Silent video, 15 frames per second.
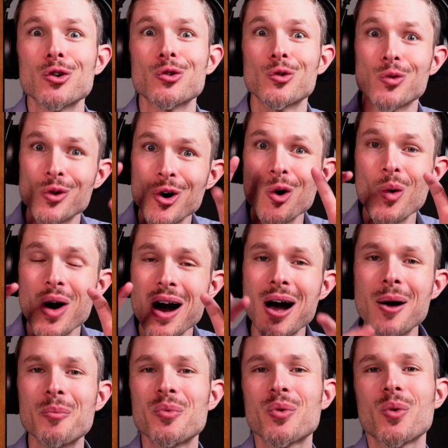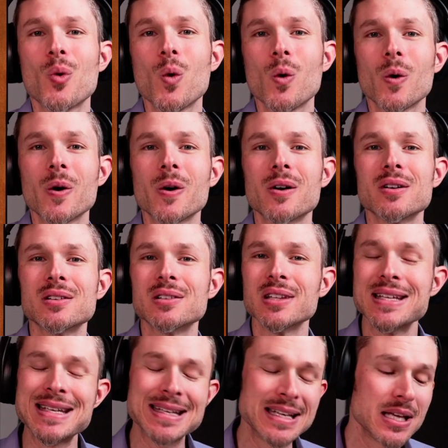grow up or
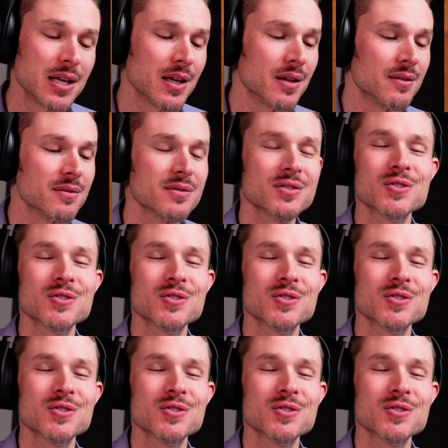lean in